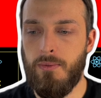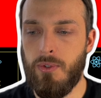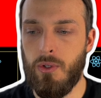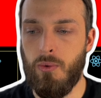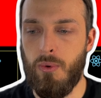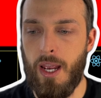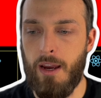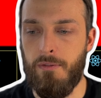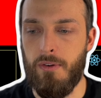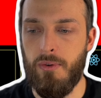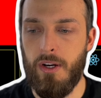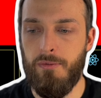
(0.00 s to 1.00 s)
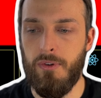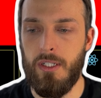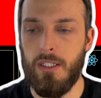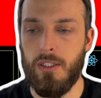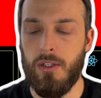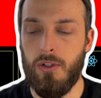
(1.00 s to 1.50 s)
so we have a
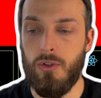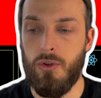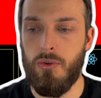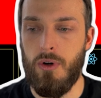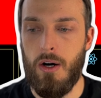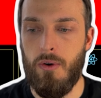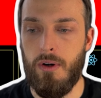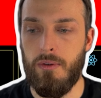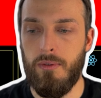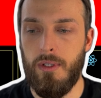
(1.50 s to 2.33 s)
reference to our